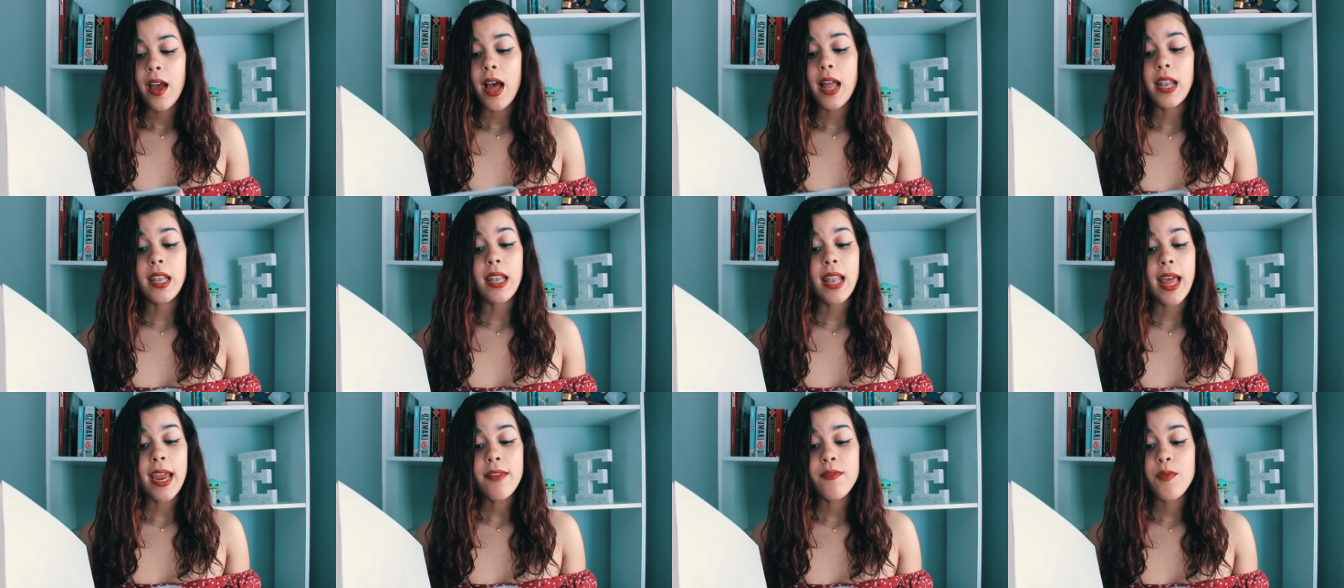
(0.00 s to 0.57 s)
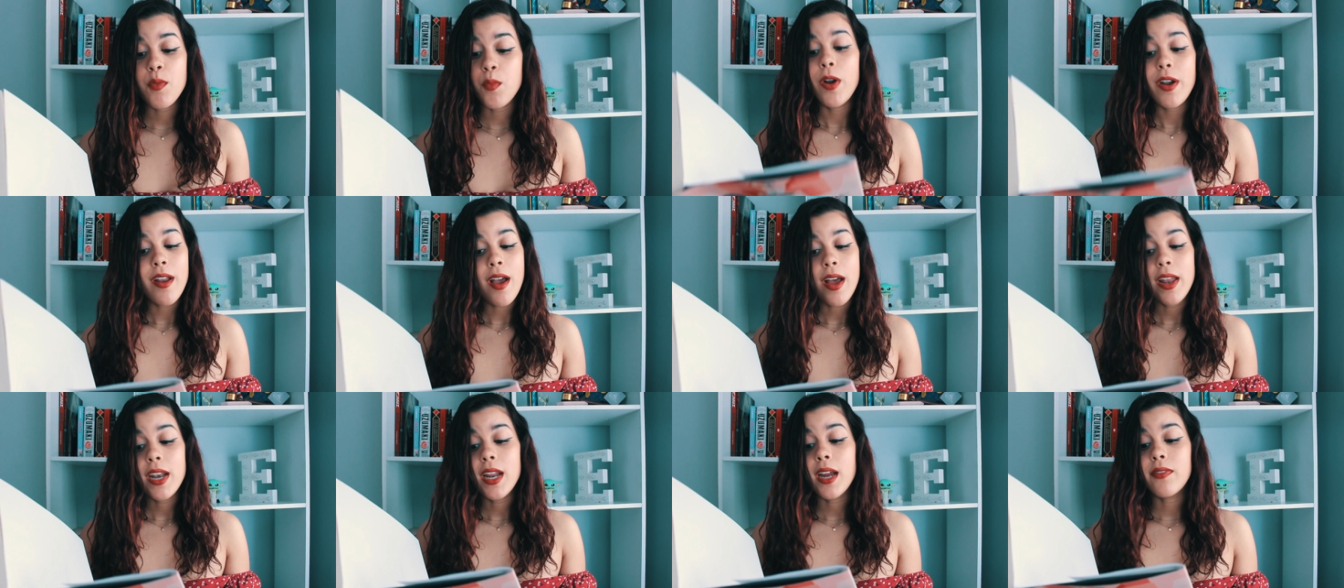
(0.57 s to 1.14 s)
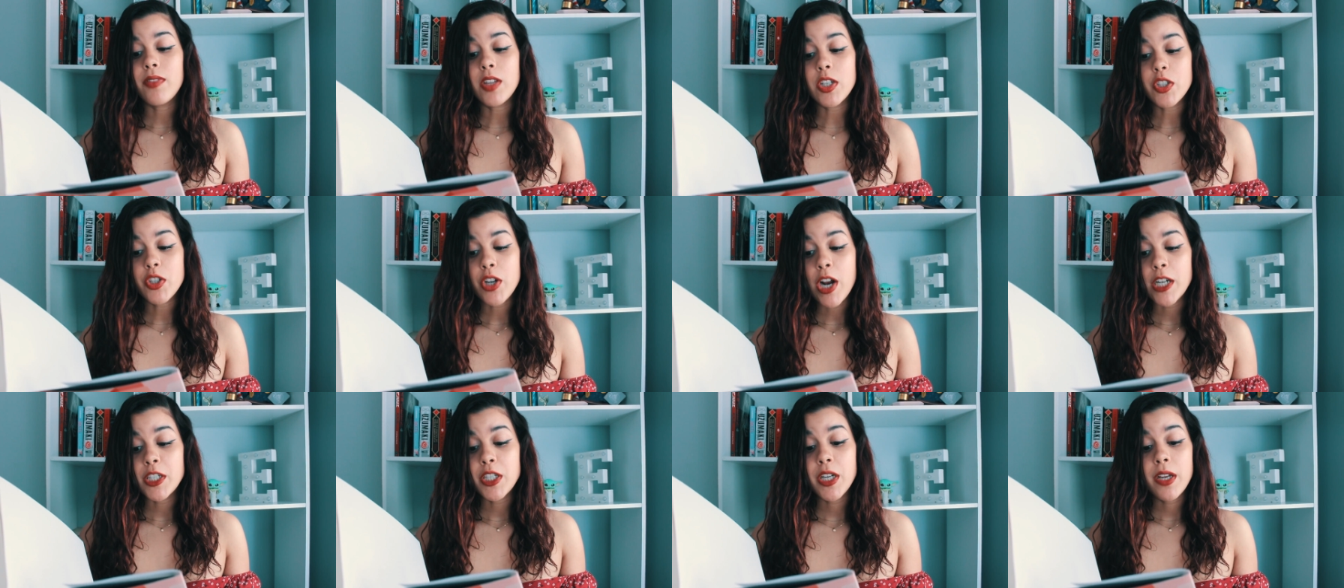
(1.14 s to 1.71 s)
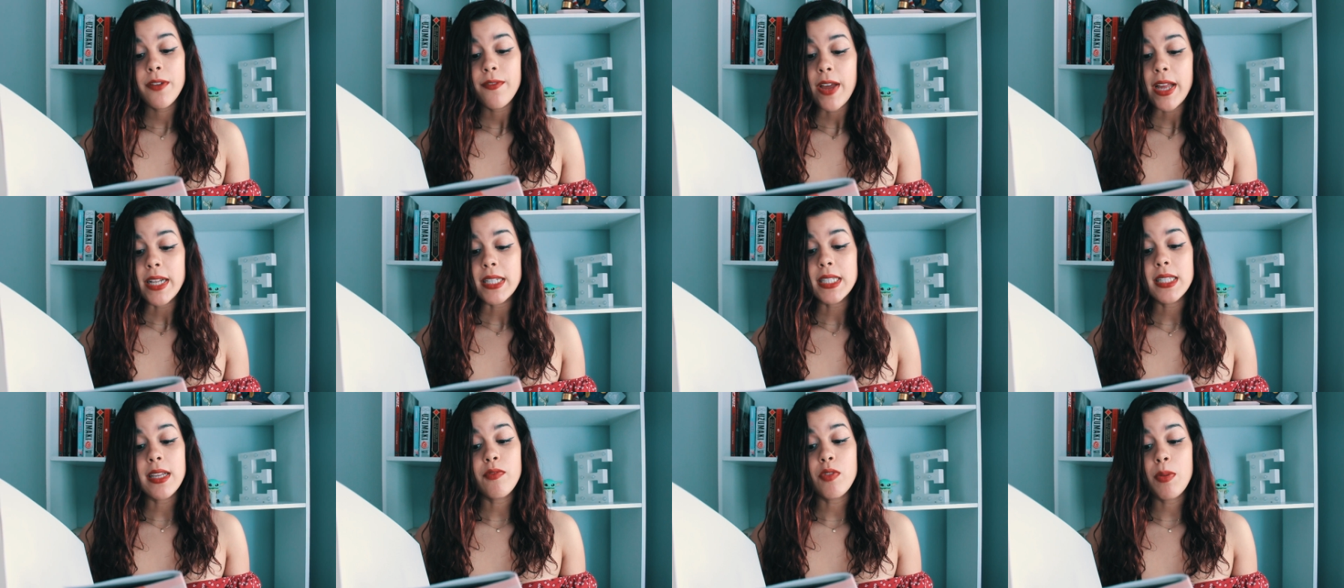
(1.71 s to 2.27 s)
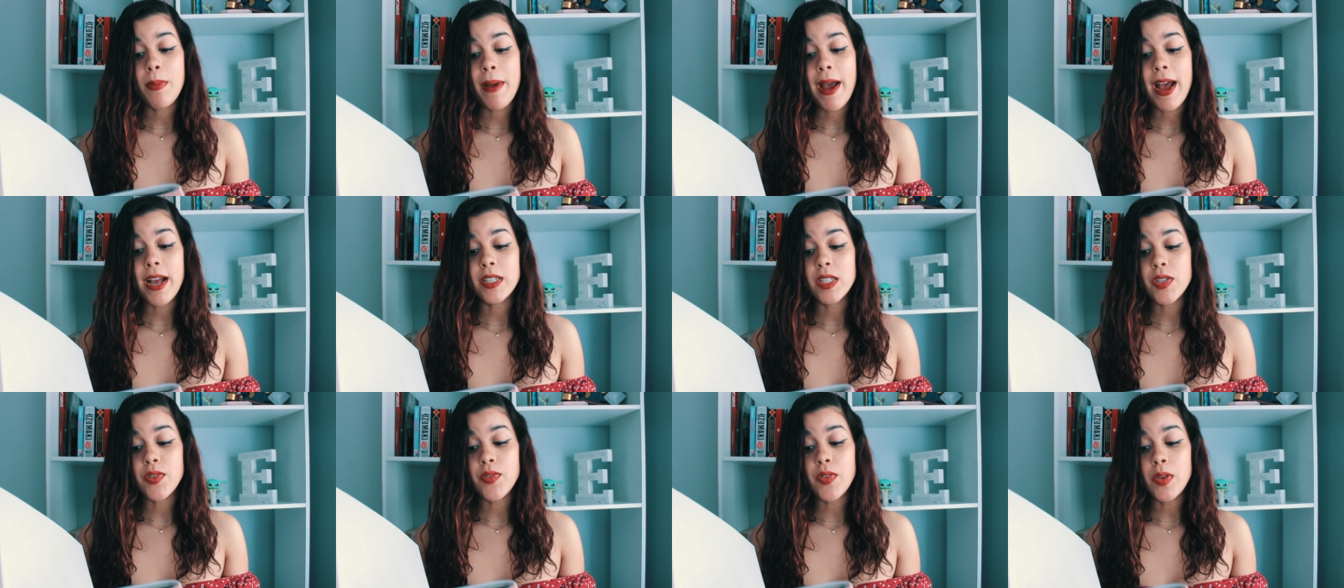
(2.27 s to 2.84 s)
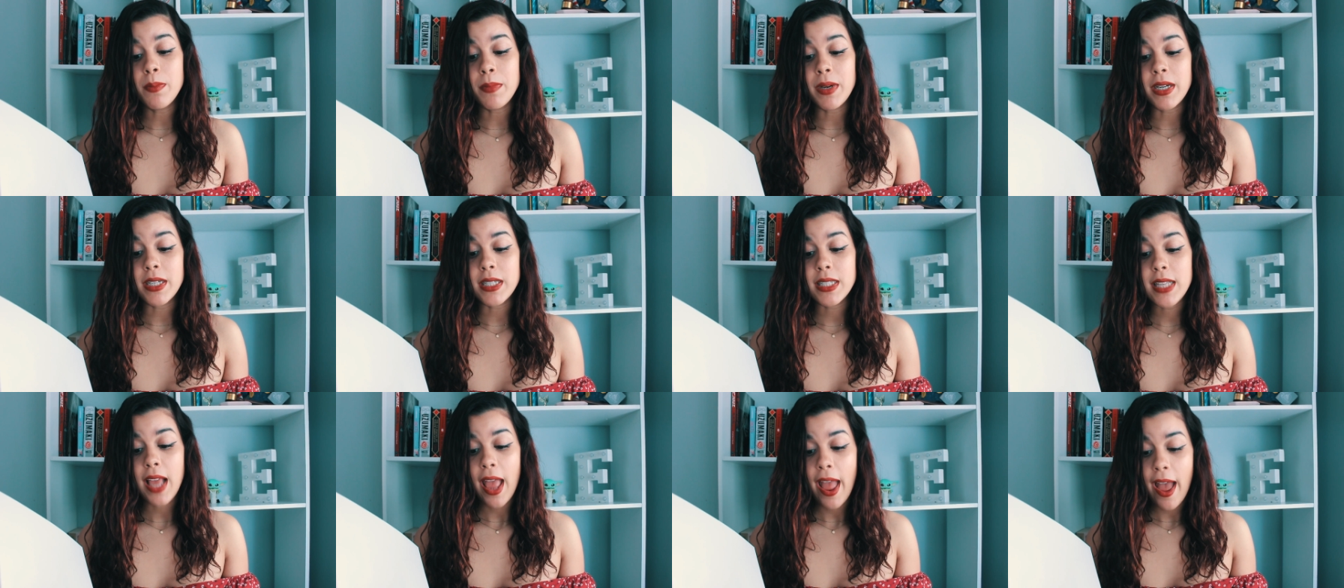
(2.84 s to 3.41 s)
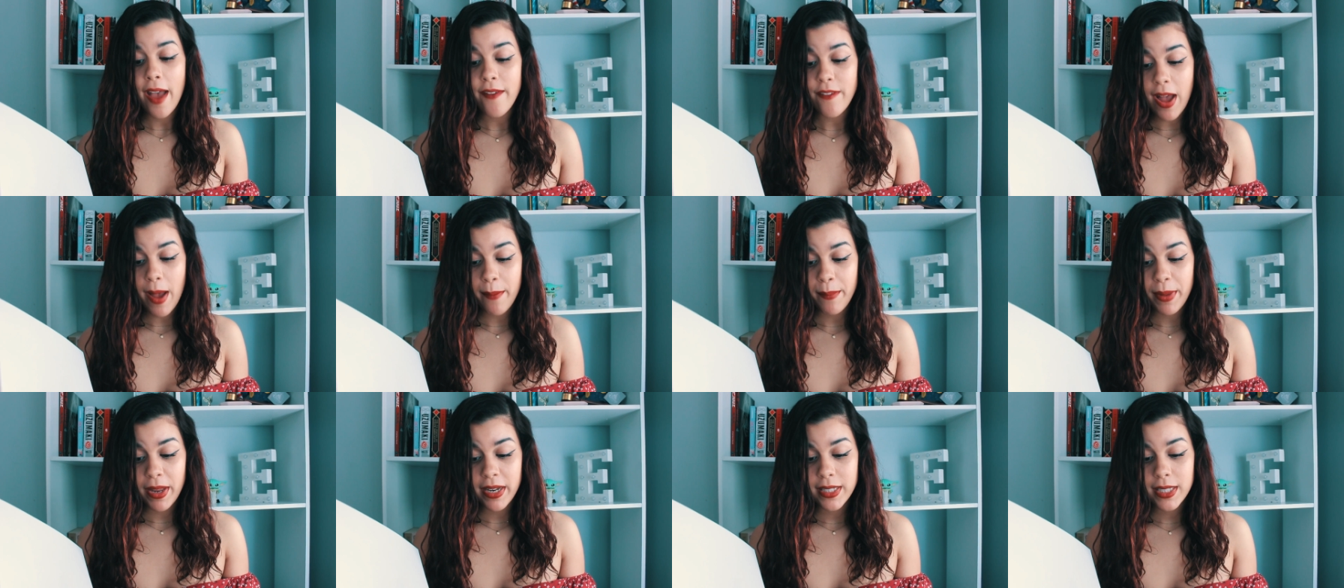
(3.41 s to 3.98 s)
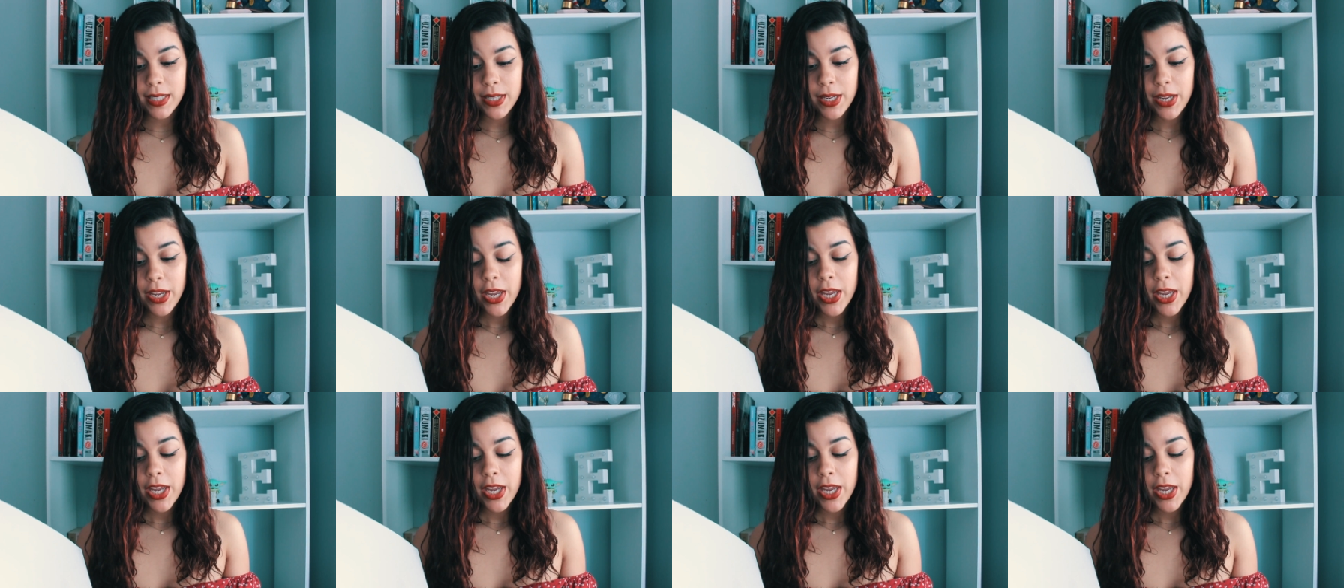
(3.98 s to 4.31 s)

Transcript: A life where none of the tragic events of the past few months have happened.